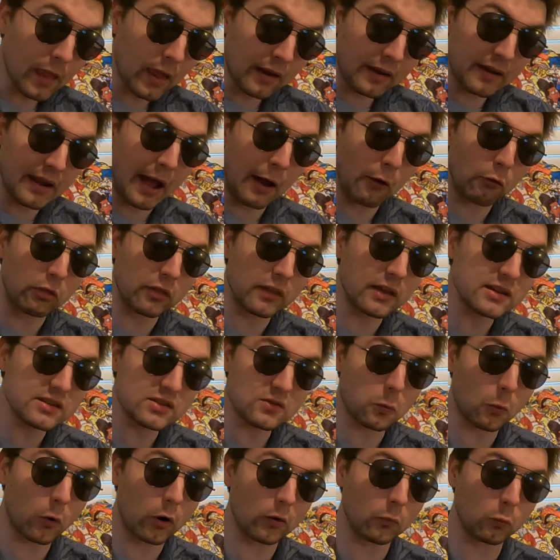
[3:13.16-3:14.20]
Now,
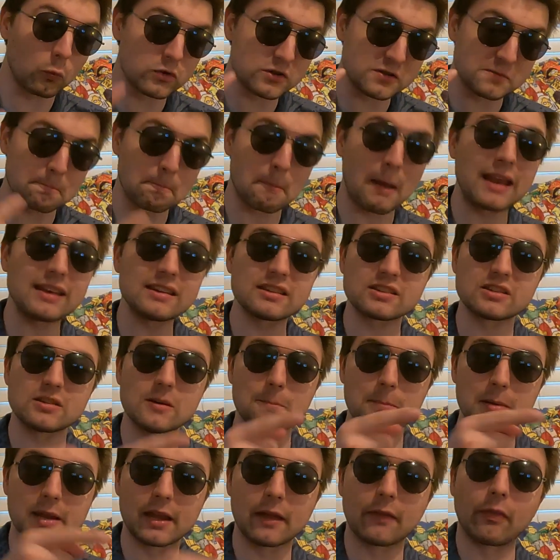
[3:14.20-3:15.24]
this one was meant
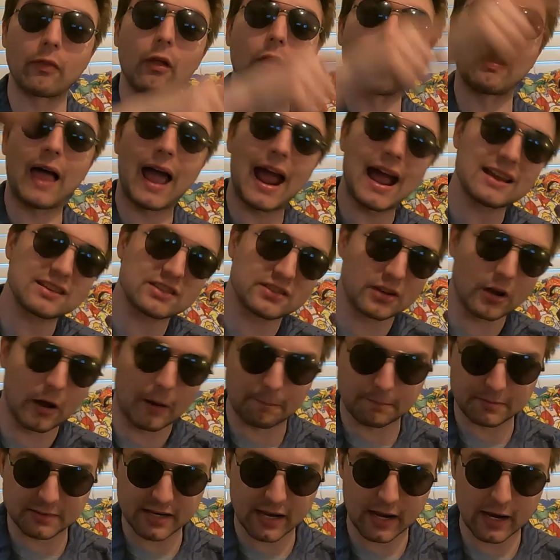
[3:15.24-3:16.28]
to be in the last
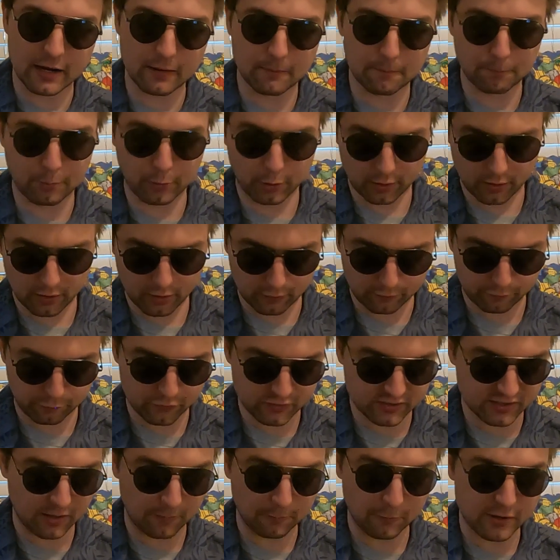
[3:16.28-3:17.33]
update, but
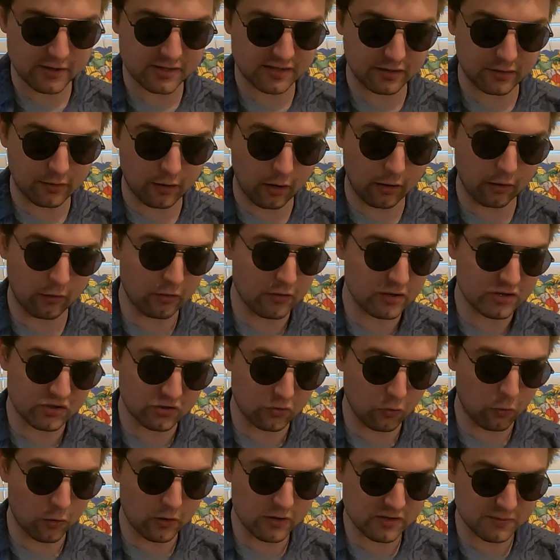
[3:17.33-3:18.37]
for some reason, none of the
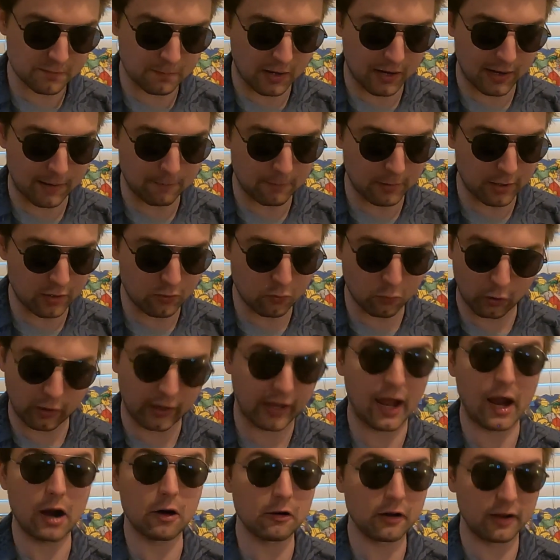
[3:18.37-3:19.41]
stores by me were
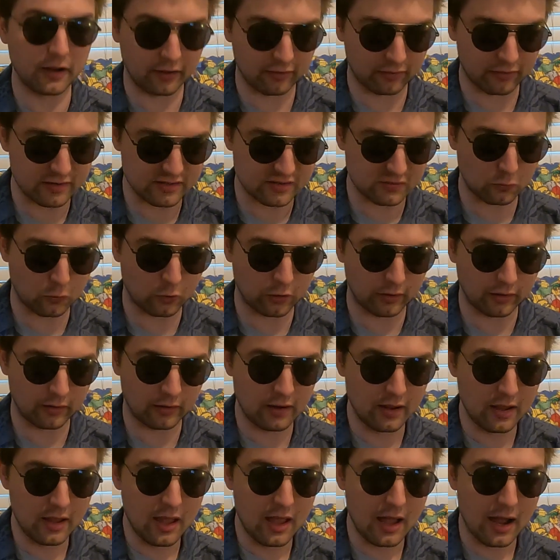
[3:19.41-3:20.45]
carrying this one
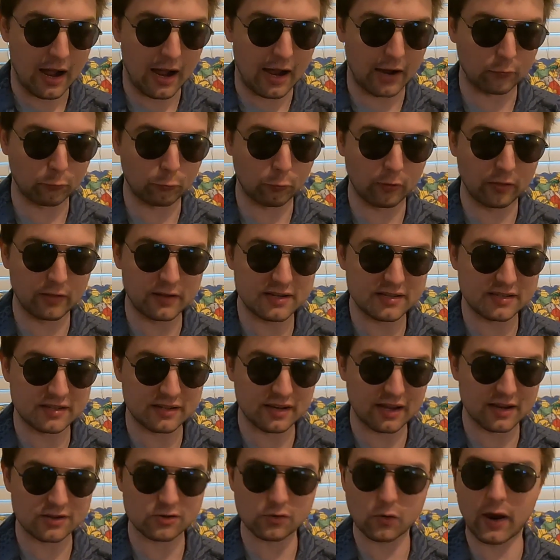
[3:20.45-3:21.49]
on release
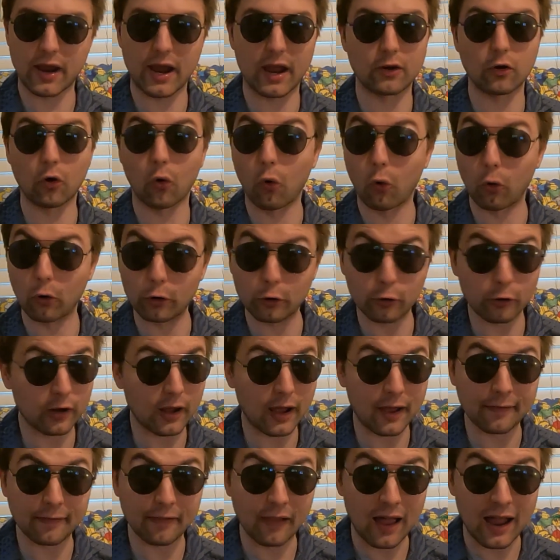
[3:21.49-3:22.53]
day, so I had to order it
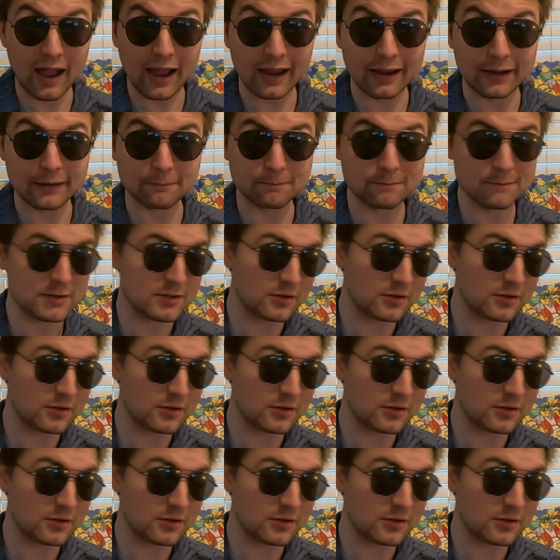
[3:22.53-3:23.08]
online.